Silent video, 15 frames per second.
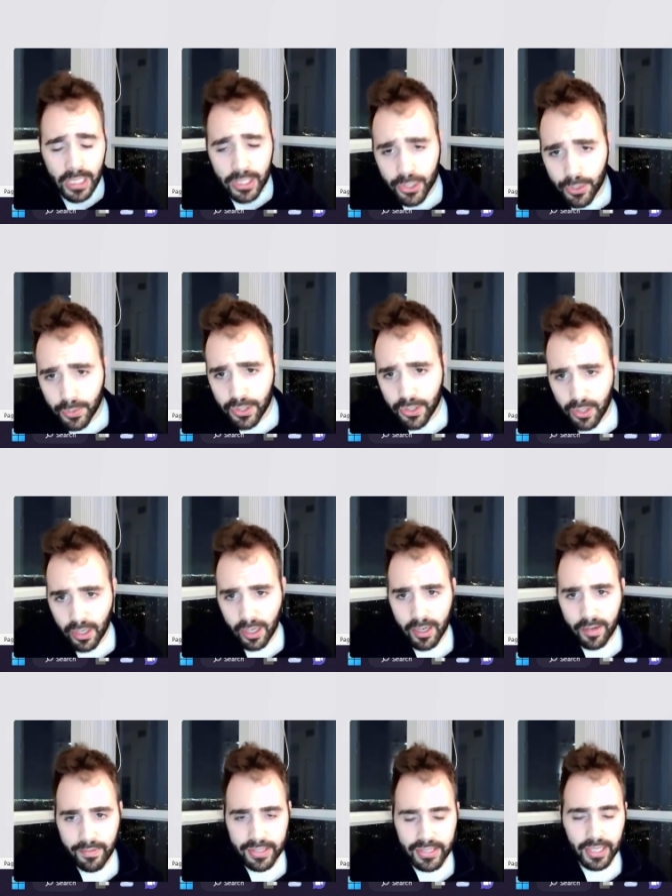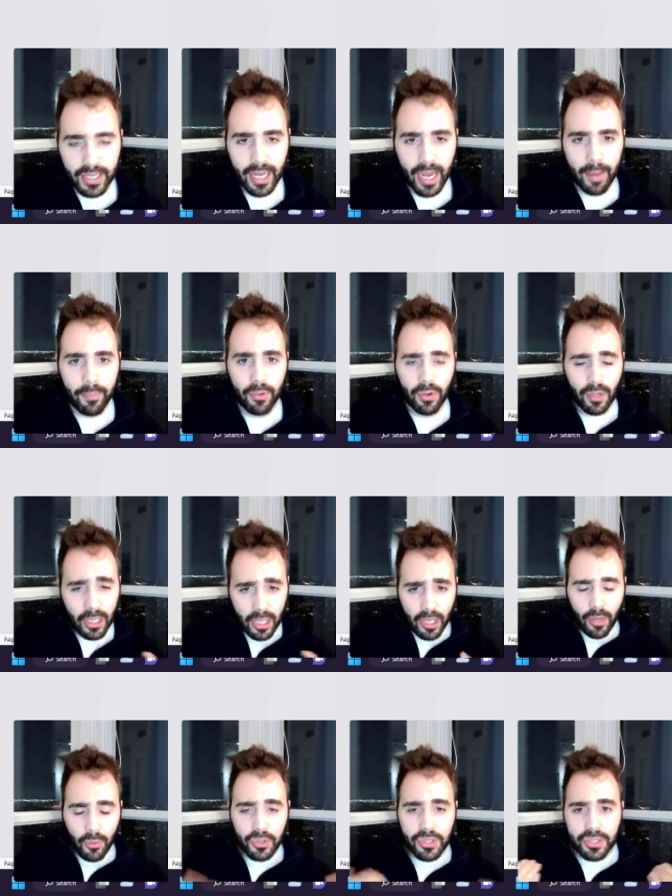is the return on invested capital,
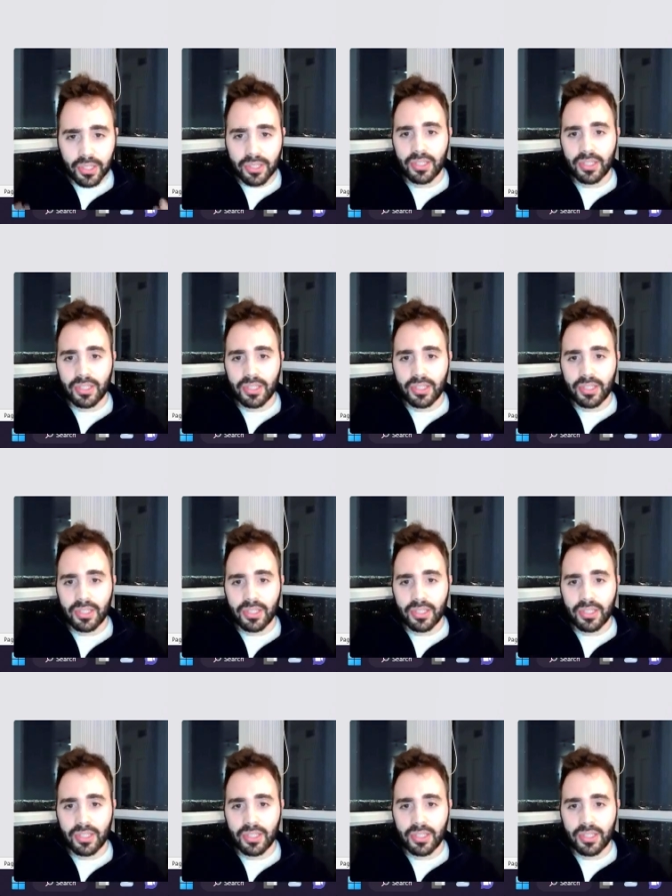which is